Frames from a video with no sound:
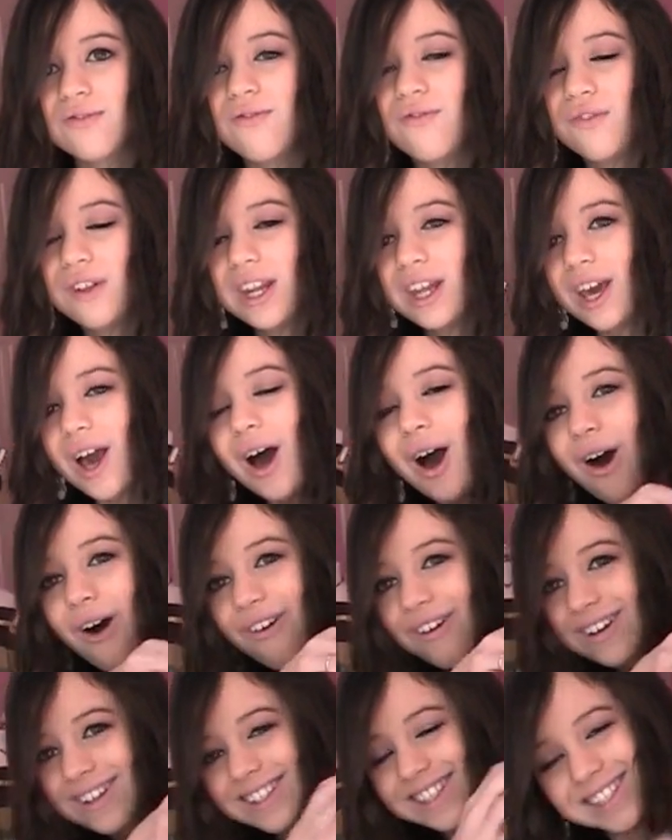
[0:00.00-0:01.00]
video,
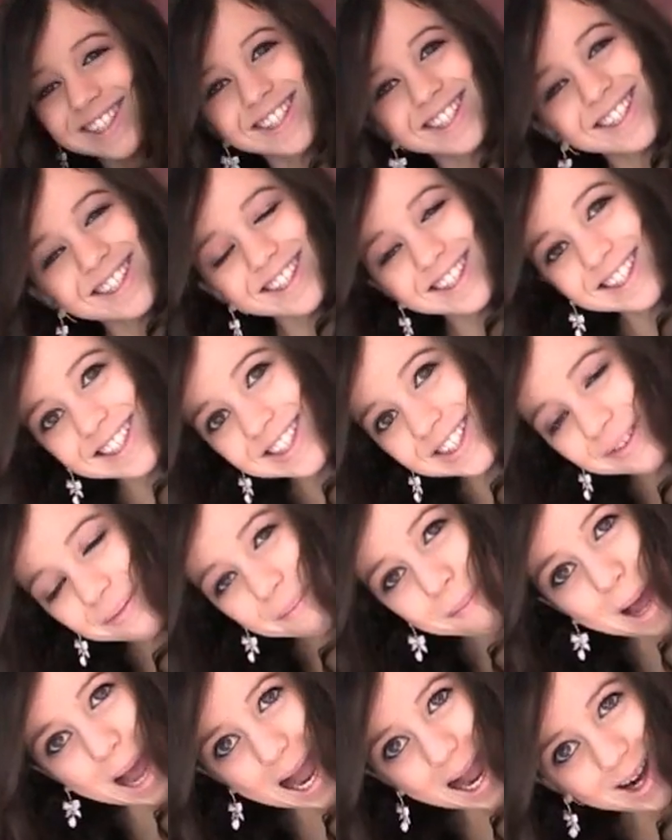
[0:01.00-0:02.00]
this
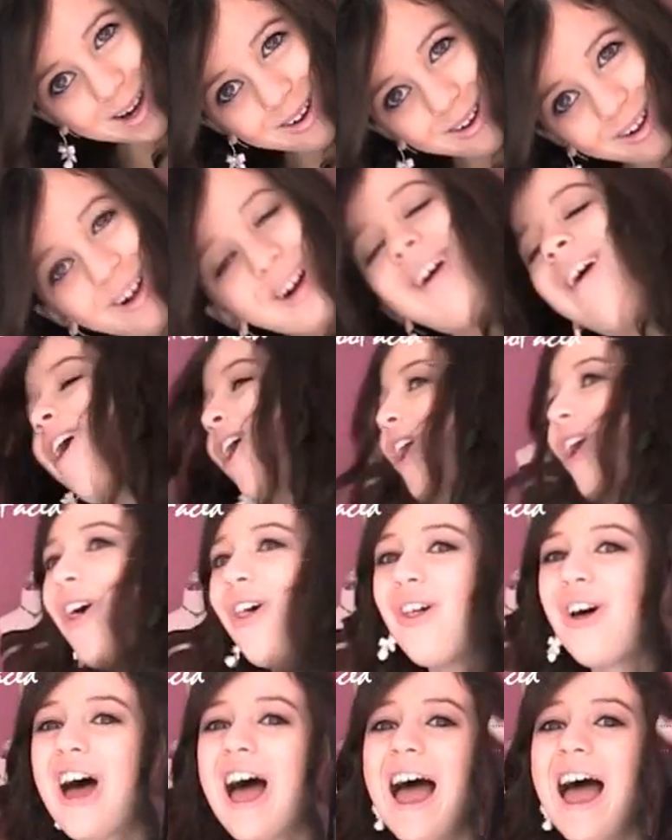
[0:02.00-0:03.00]
MAC haul.